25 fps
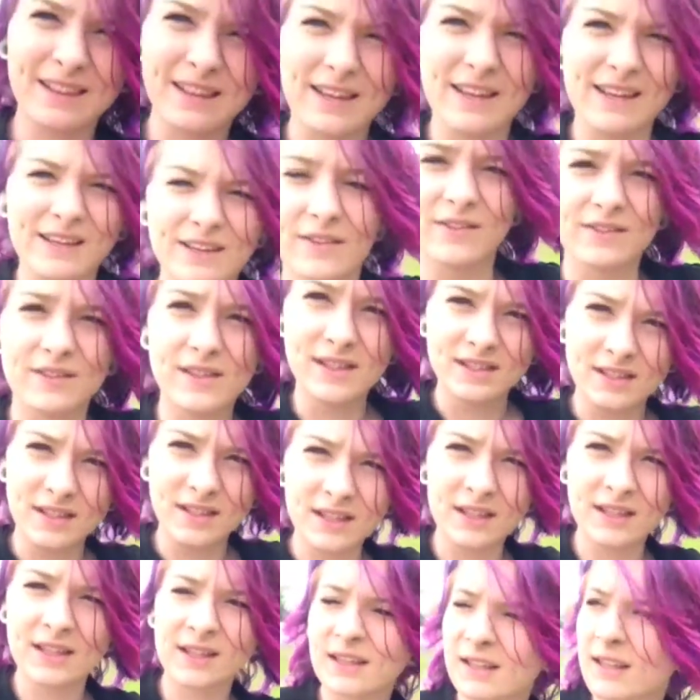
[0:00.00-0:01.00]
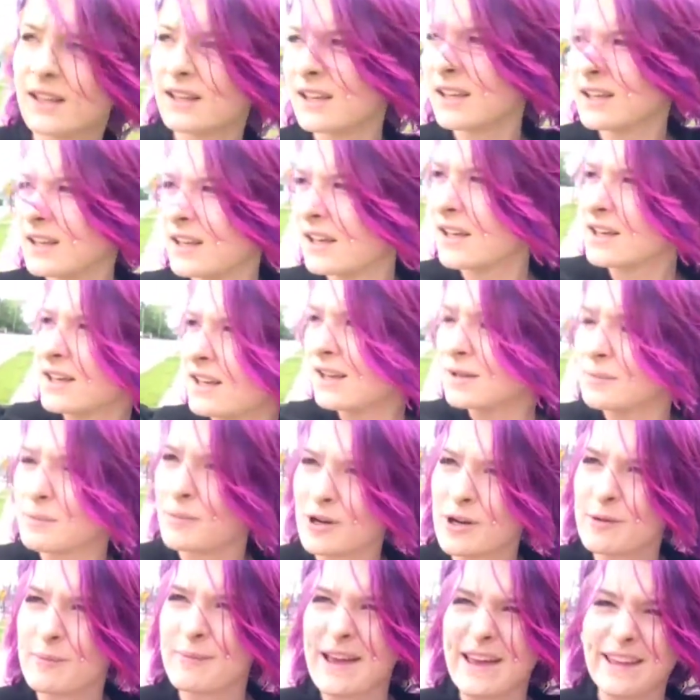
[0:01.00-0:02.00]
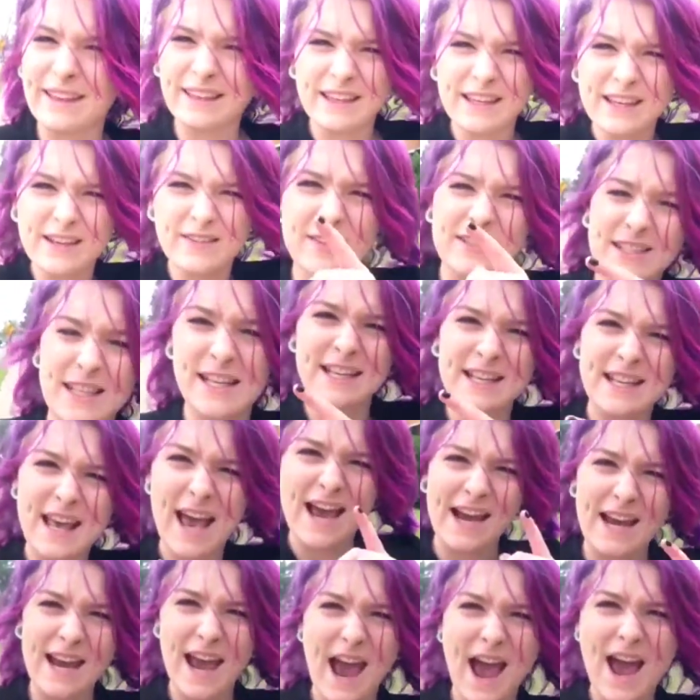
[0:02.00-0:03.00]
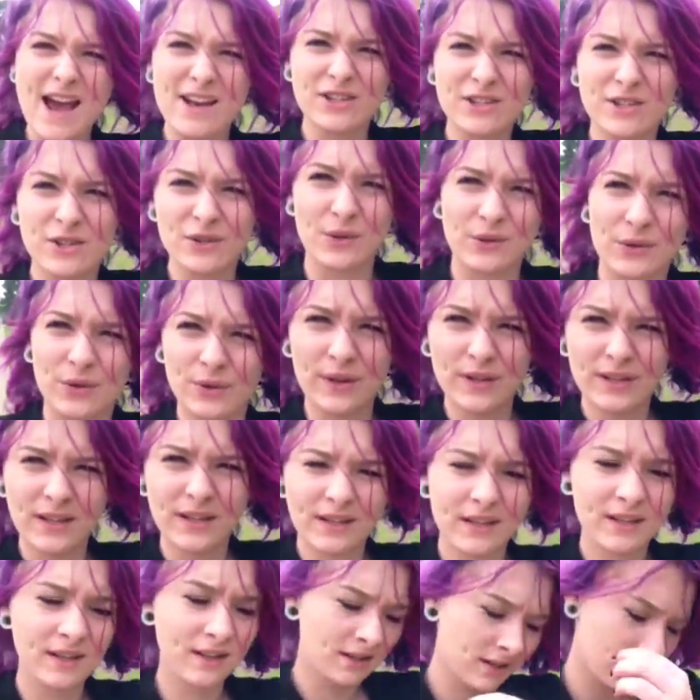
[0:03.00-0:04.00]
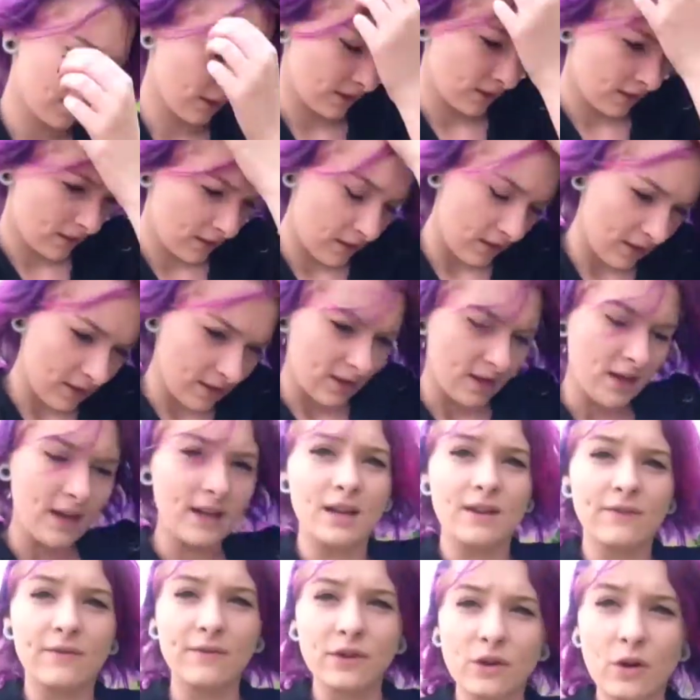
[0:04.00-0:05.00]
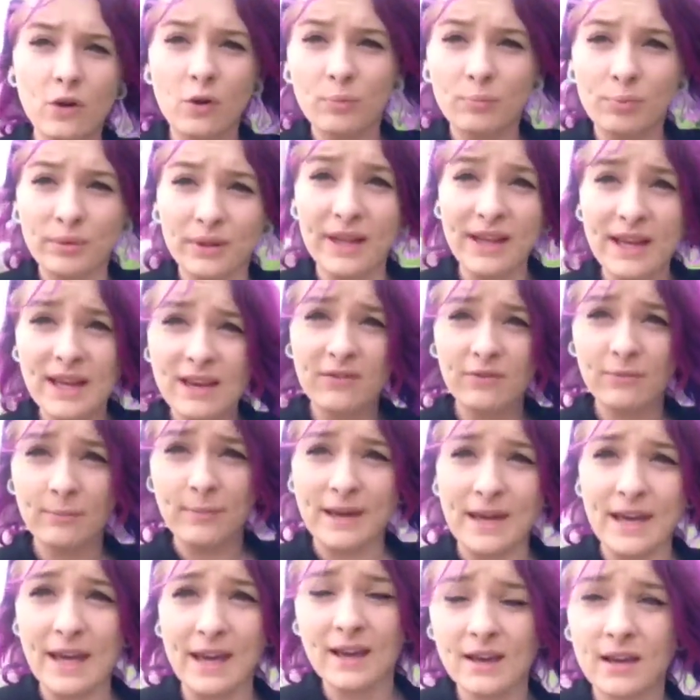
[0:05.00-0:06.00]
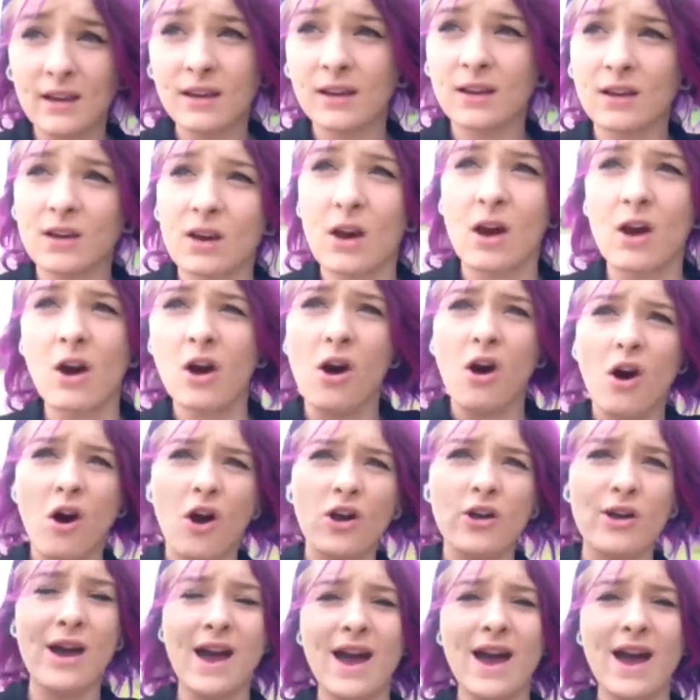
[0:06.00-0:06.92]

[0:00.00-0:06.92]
lives. The mermaid lives in that castle. And if you don't believe me, all you